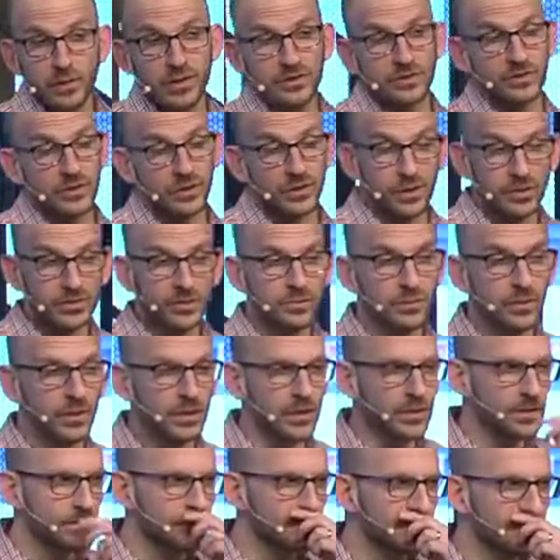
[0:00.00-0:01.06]
question. The question
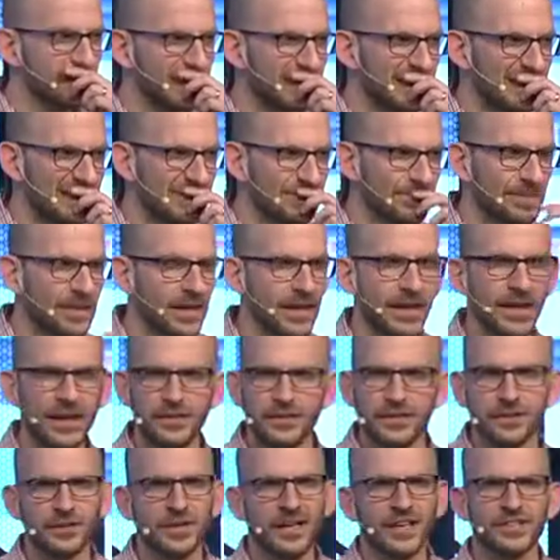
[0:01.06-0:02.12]
was, hey,
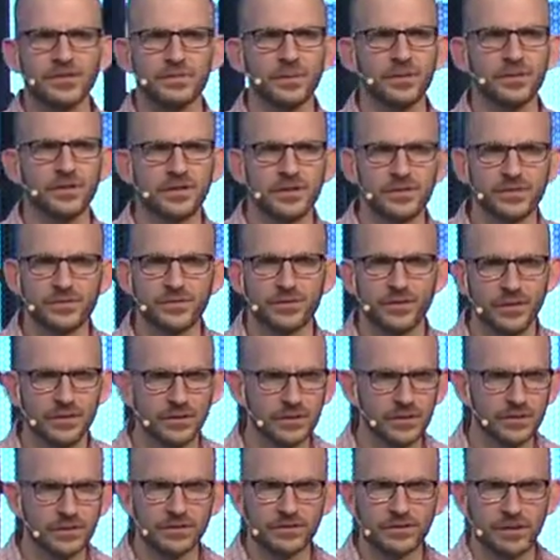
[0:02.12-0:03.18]
you're an expert in this
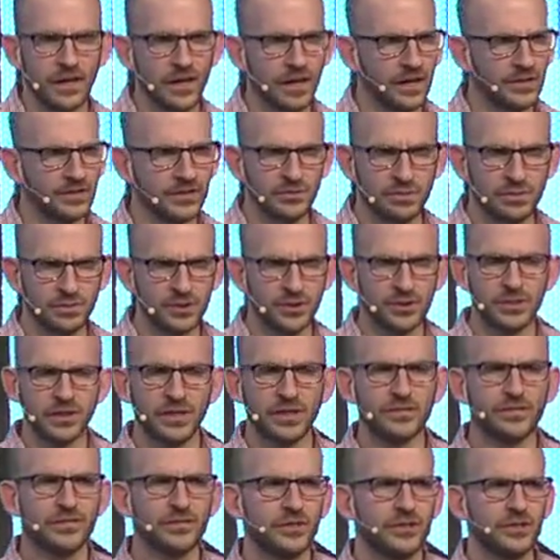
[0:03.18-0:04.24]
field. You've been doing
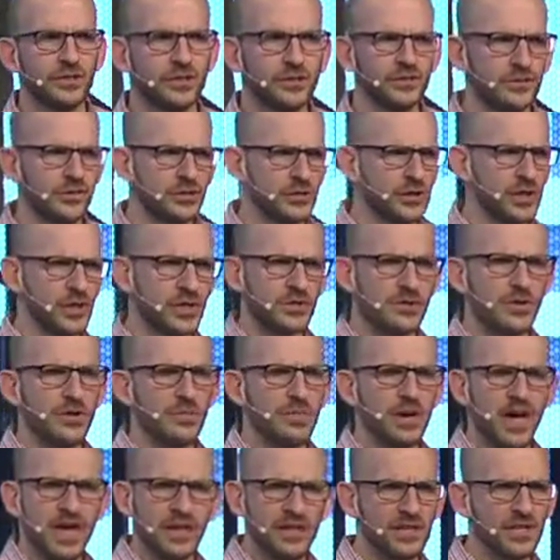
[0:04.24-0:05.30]
it for years. You know the
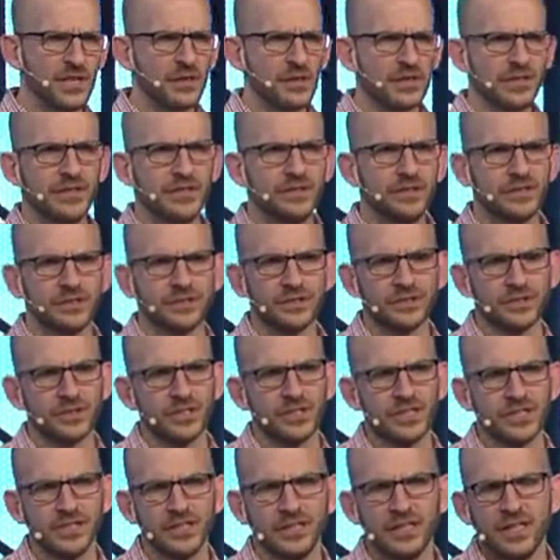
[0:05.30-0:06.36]
domain. You know the
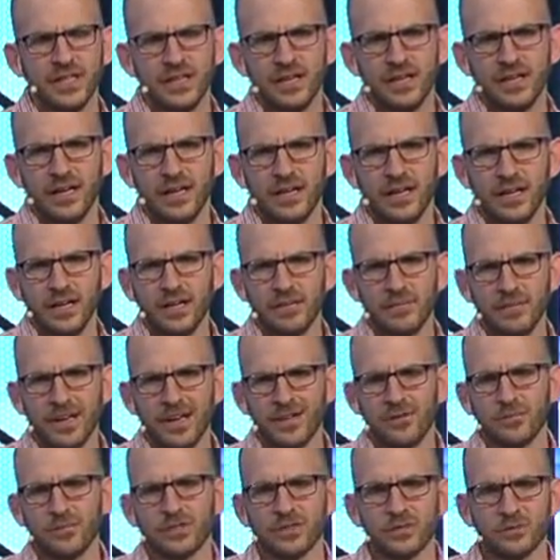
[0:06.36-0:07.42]
industry. I
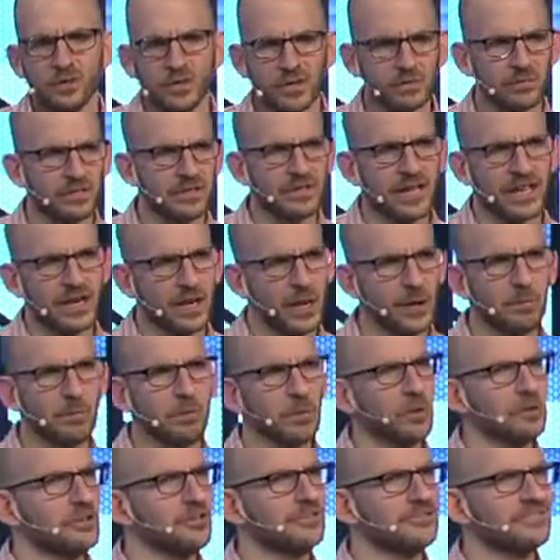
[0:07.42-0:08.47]
don't really want to be that
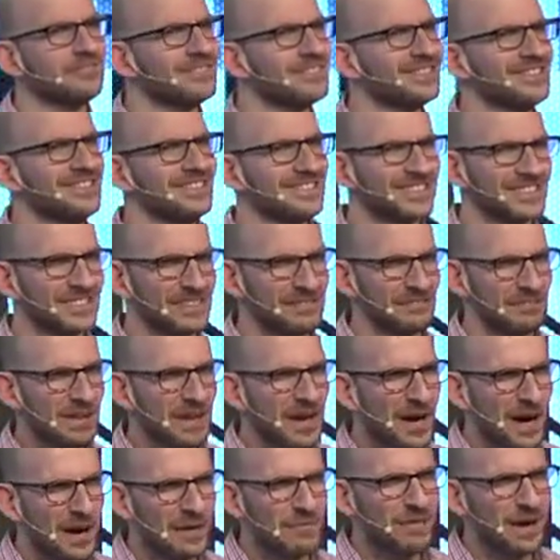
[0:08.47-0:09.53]
humble
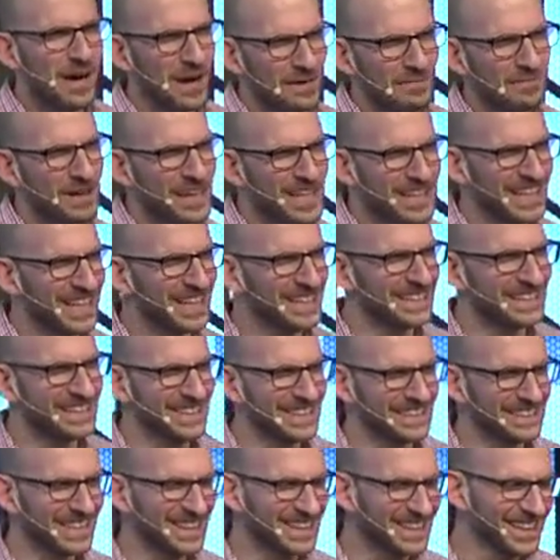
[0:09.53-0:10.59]
about my
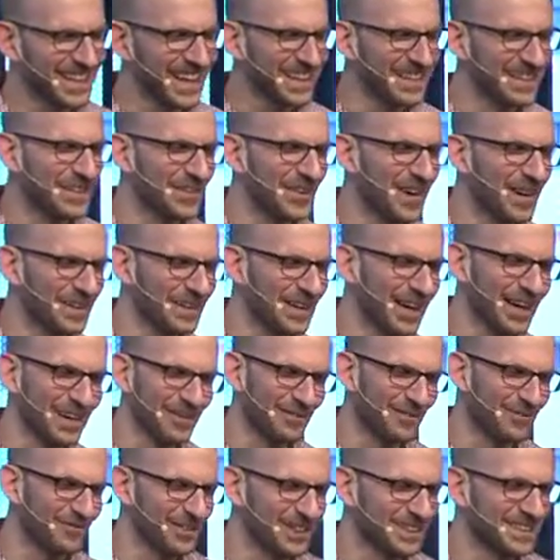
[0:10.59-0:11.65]
ideas. I think I know how
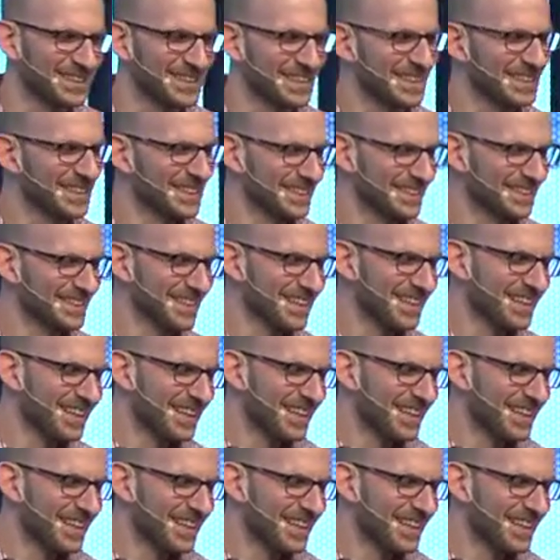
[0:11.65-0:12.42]
to fix things.